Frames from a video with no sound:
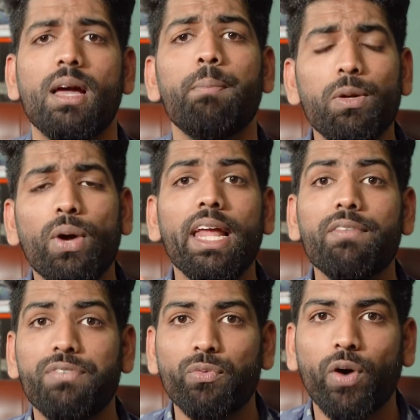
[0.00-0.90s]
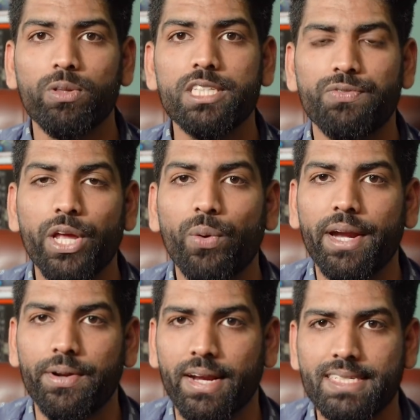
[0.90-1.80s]
Meanwhile, if you found this video
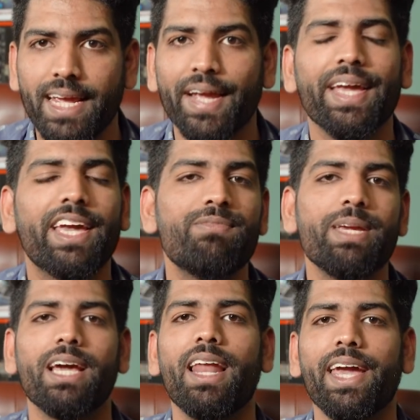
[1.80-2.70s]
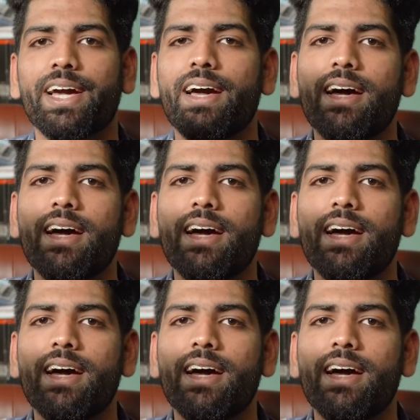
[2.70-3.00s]
interesting, give me a like,